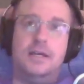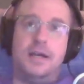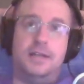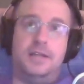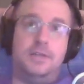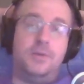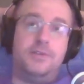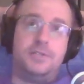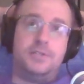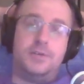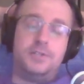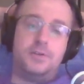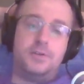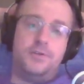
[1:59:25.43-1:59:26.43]
I think we have a
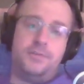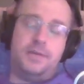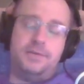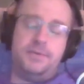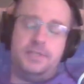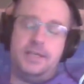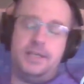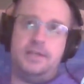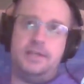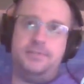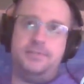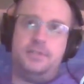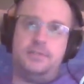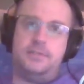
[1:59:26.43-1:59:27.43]
stretch goal, if I'm not mistaken. I
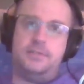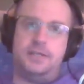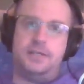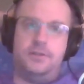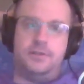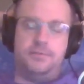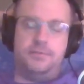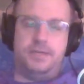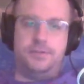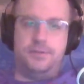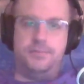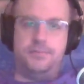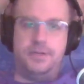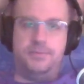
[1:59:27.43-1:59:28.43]
have to take a look on
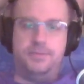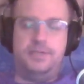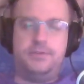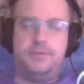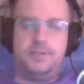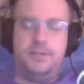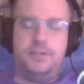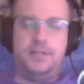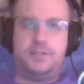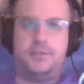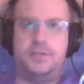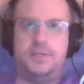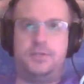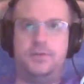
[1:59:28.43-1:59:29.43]
Patreon, but I believe our
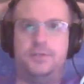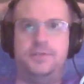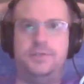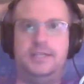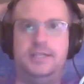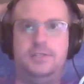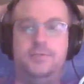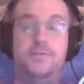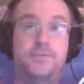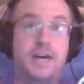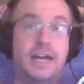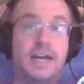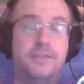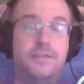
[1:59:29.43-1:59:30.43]
next stretch goal is if we get to
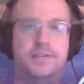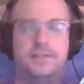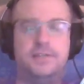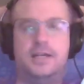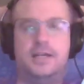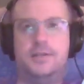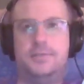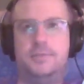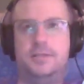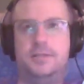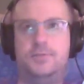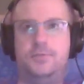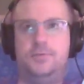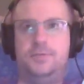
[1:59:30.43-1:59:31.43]
$5,000 a
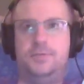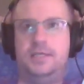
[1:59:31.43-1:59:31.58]
month, we'll be